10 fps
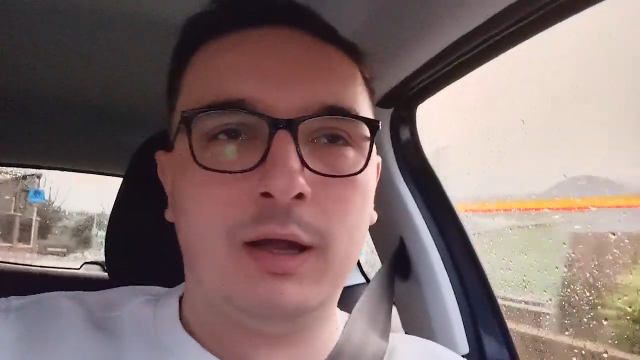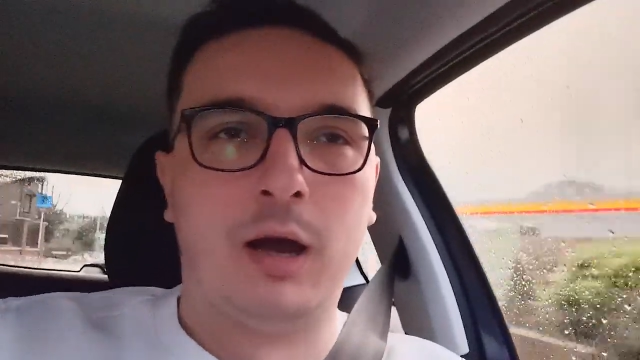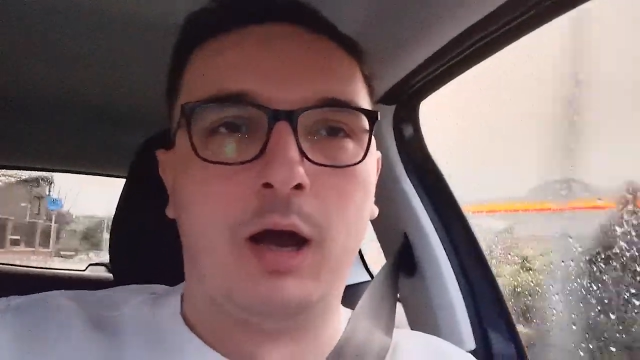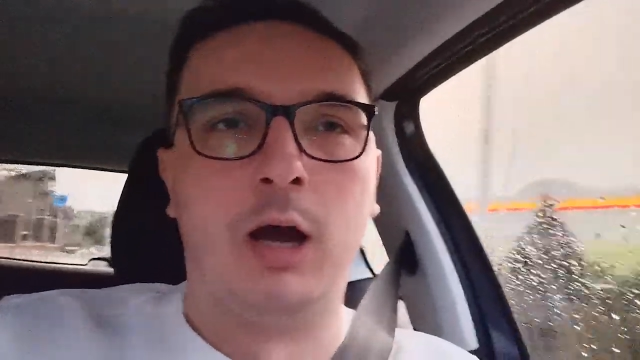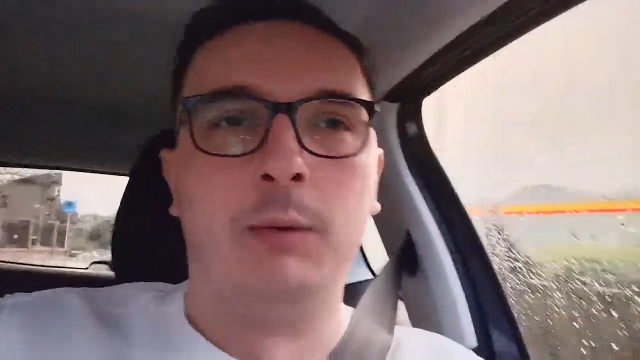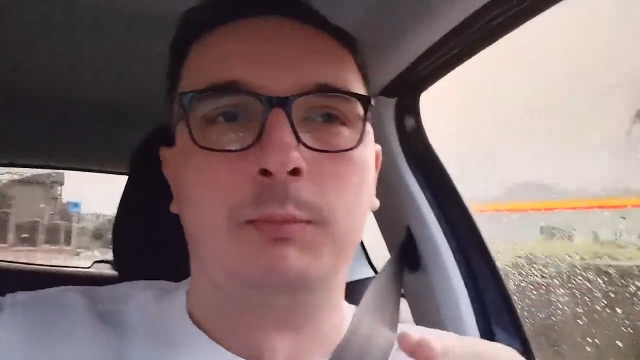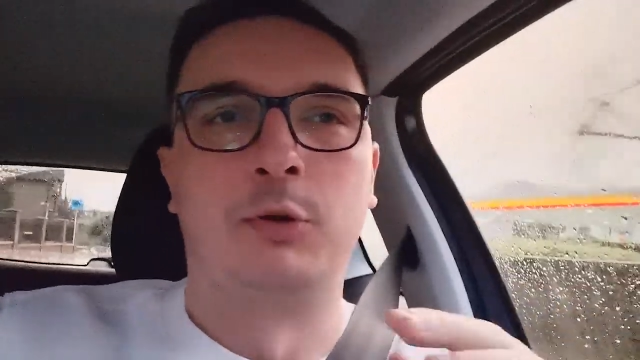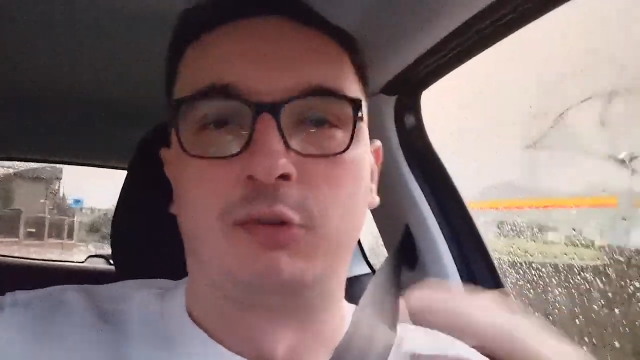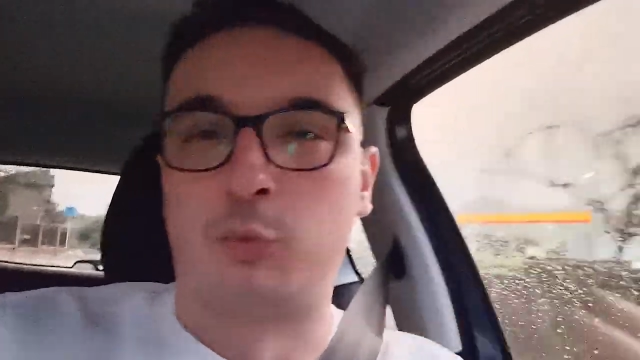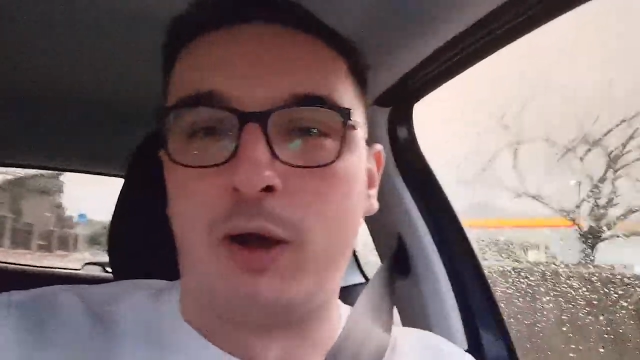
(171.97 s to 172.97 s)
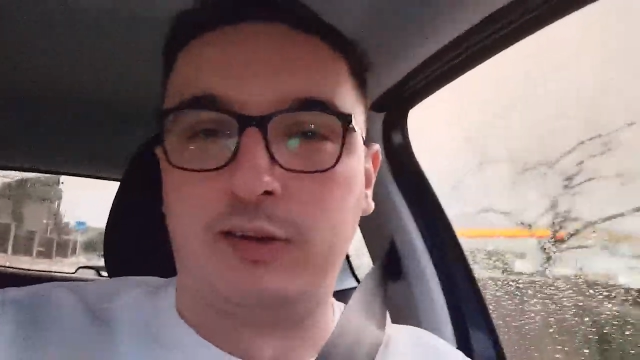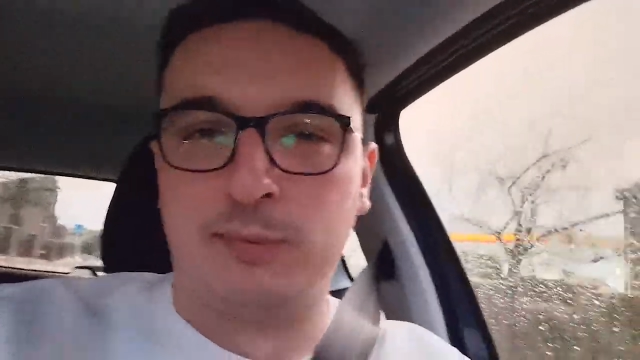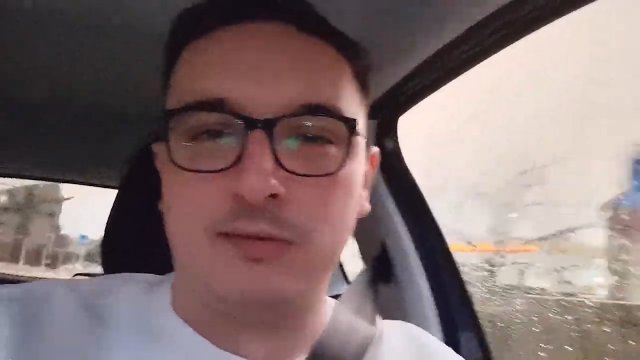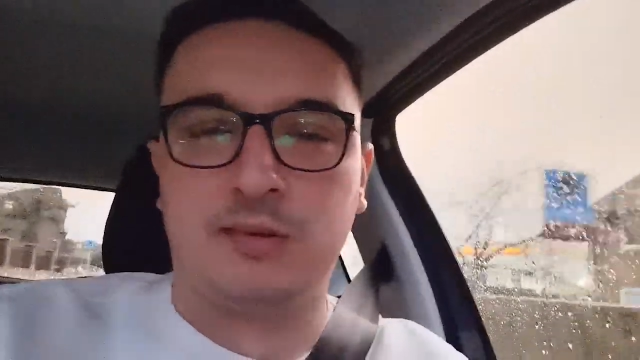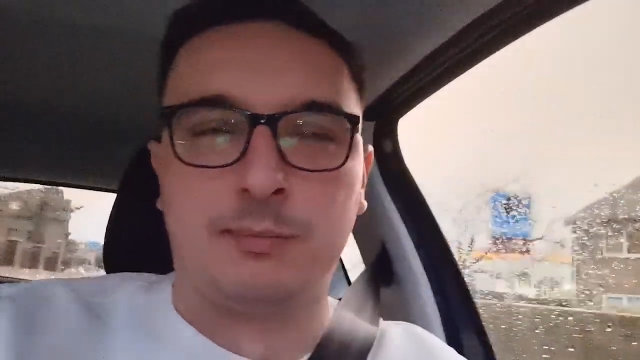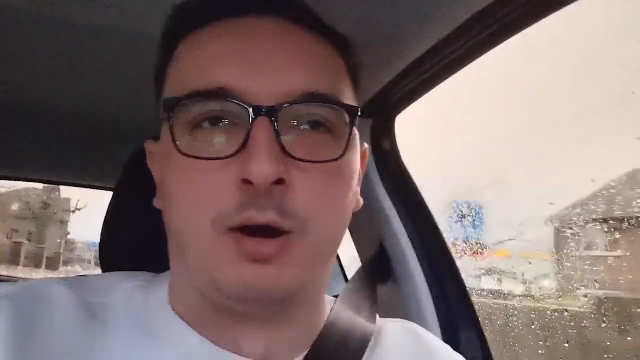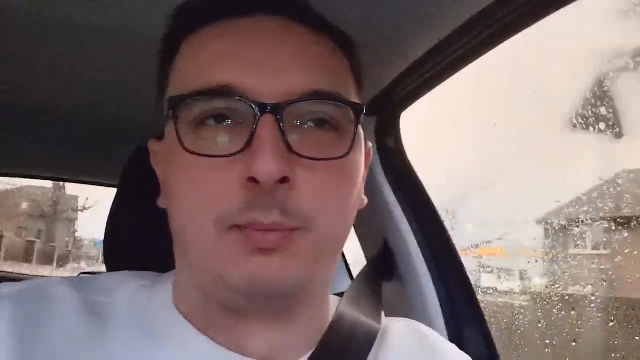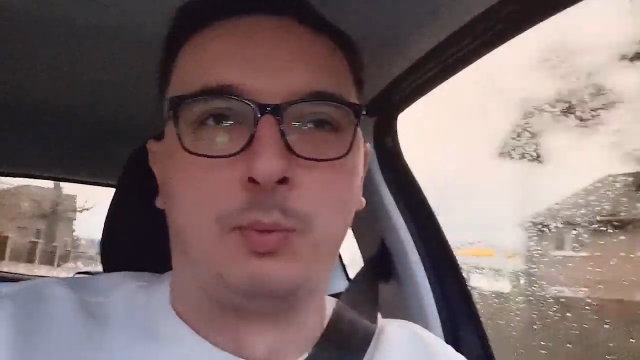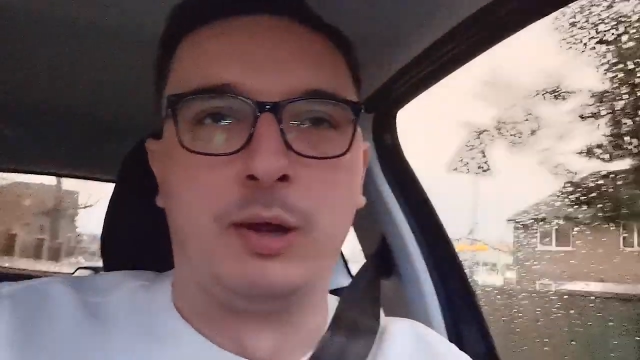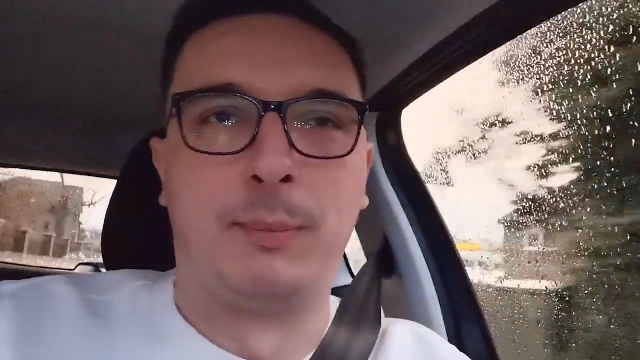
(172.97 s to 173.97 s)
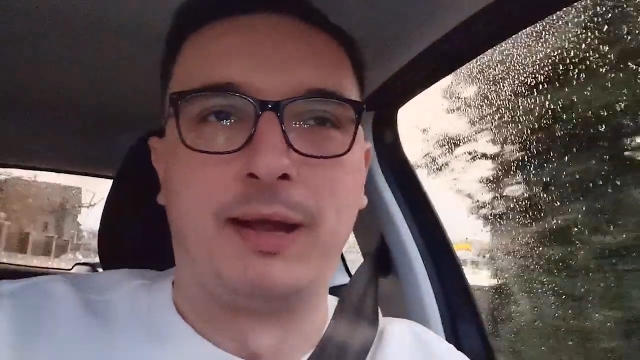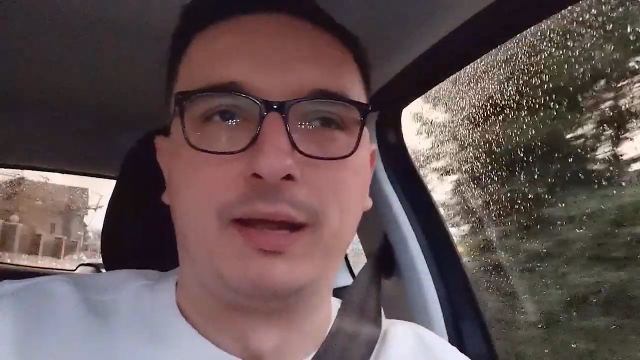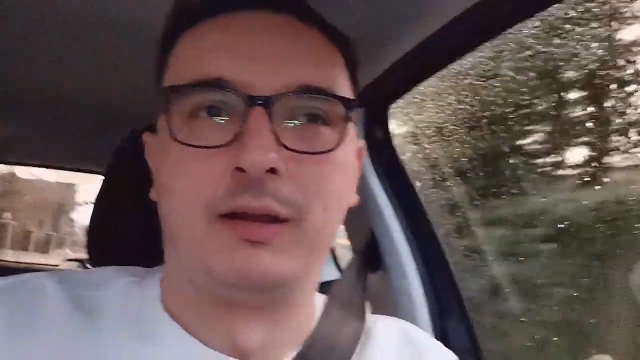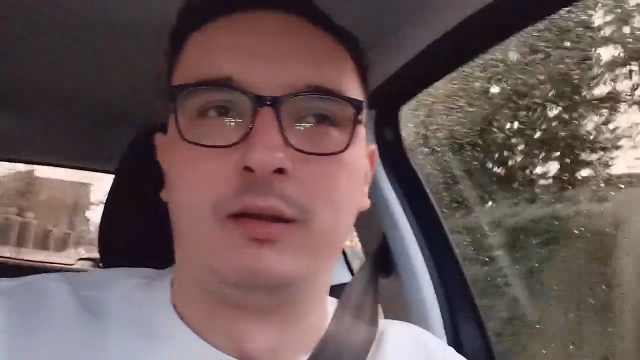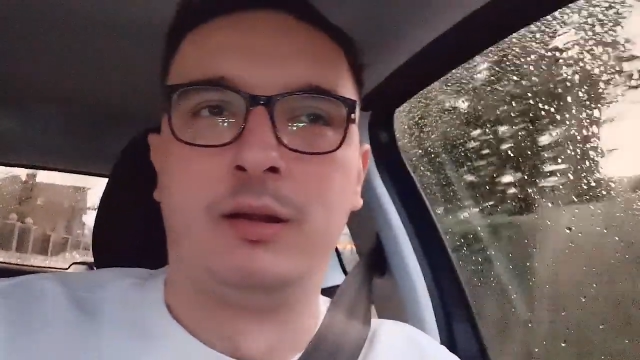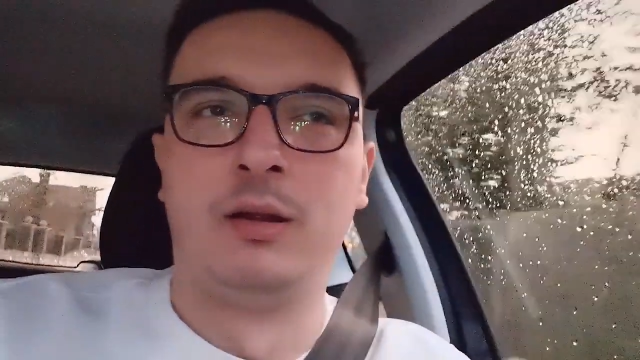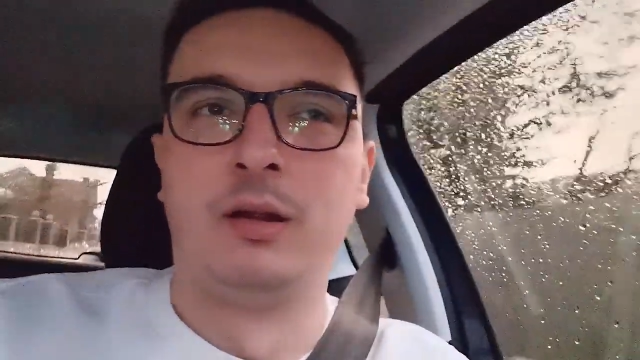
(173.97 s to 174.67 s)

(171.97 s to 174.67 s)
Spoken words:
because it's quite an expensive pop. We're paying,